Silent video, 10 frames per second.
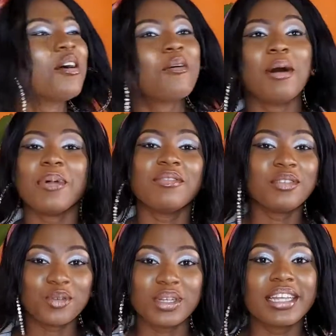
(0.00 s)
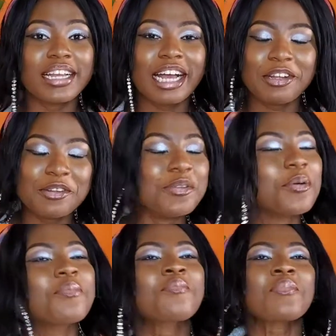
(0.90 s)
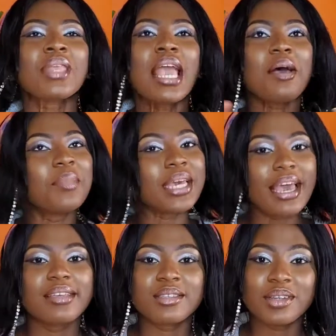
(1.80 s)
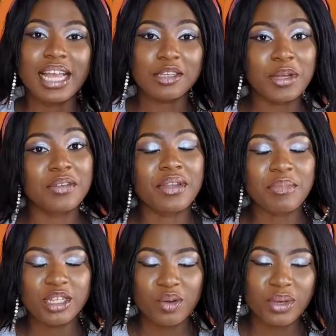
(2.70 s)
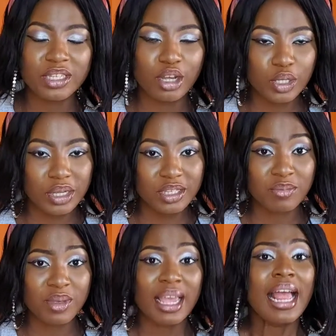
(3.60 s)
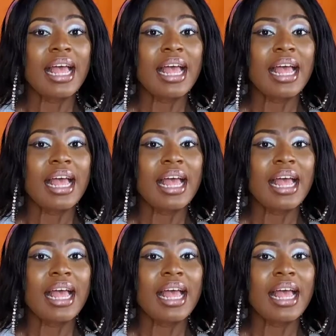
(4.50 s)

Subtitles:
Or am I even doing that? I don't know. But yes, so that's one of the major ways God talks to me.